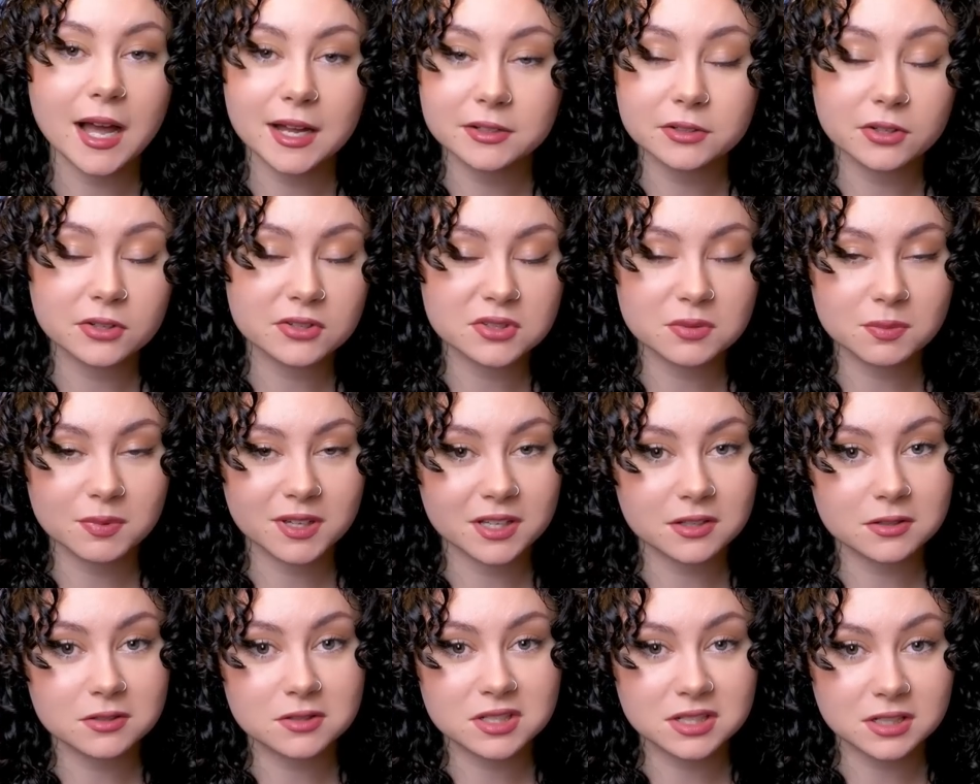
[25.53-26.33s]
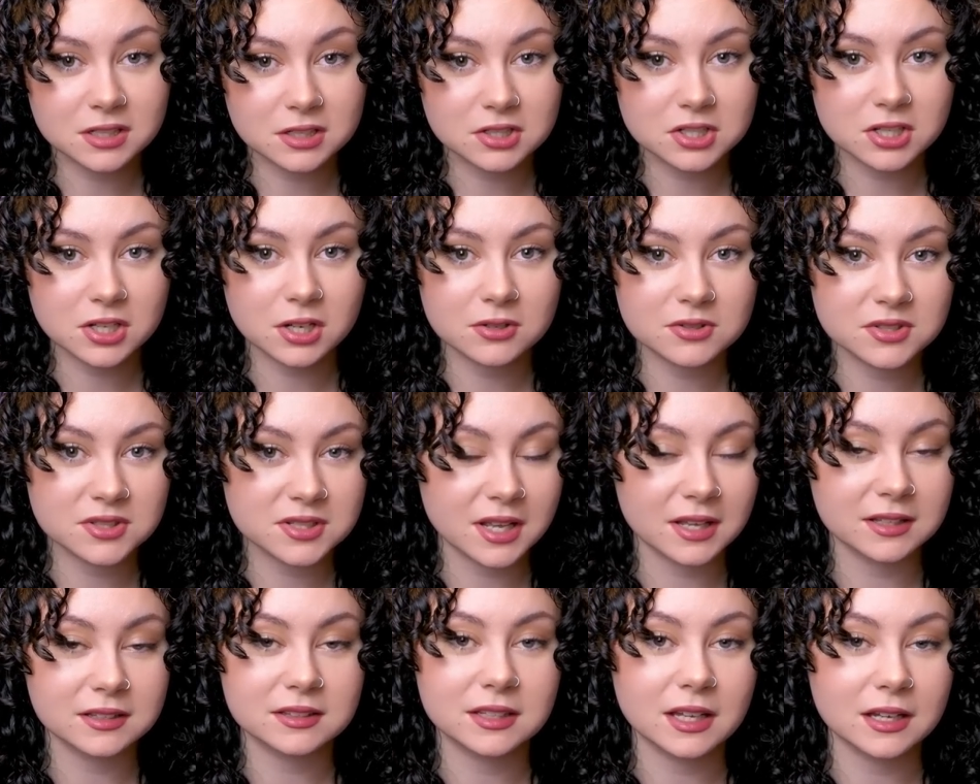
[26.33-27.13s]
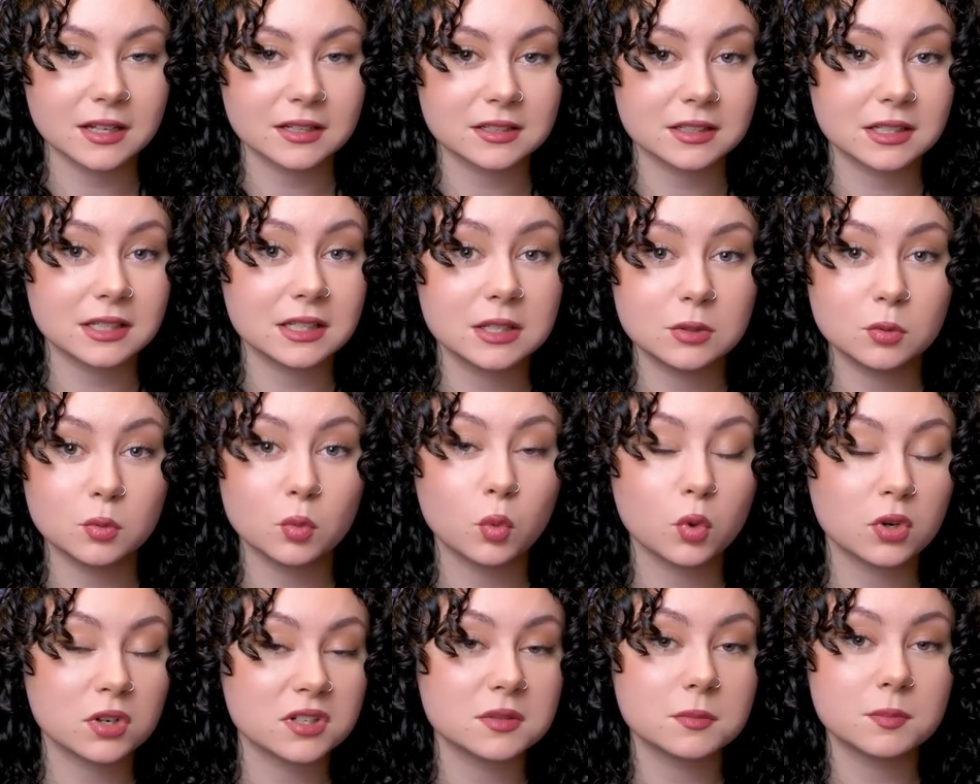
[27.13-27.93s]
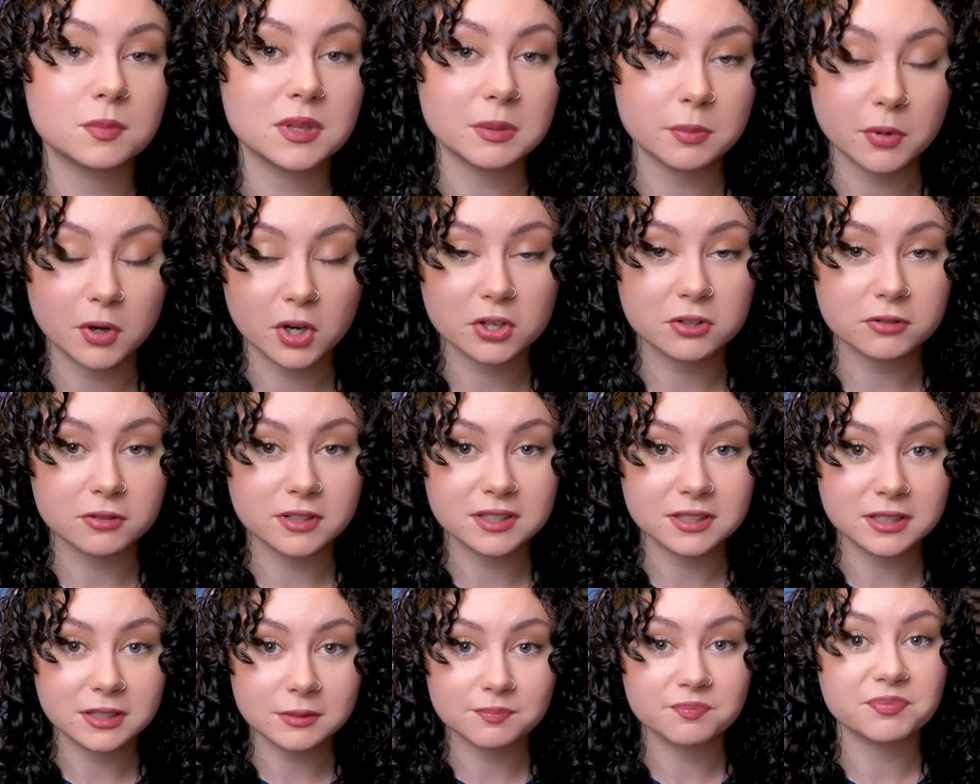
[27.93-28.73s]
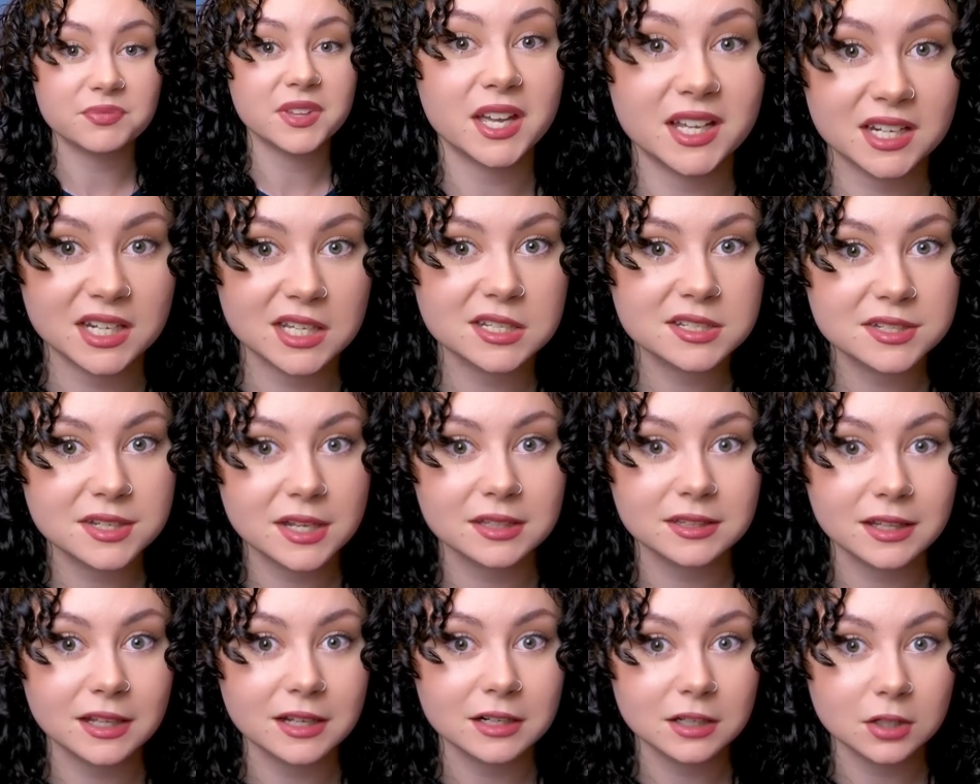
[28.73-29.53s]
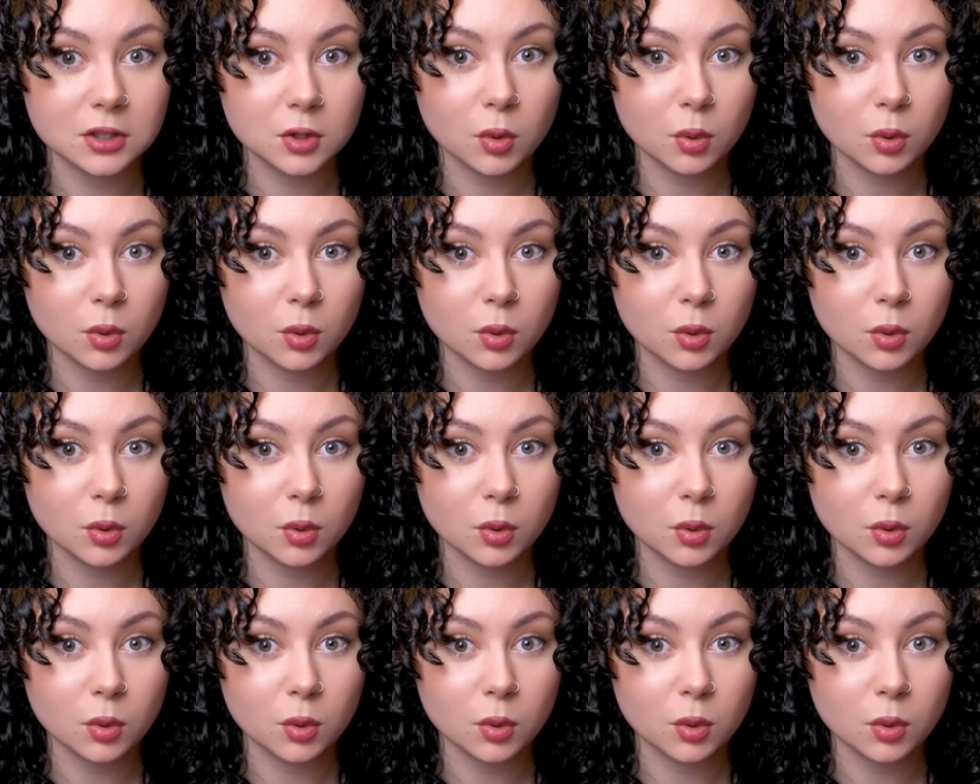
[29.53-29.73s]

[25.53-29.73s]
and also because Sergio said that he wouldn't be bothering them, and he said that in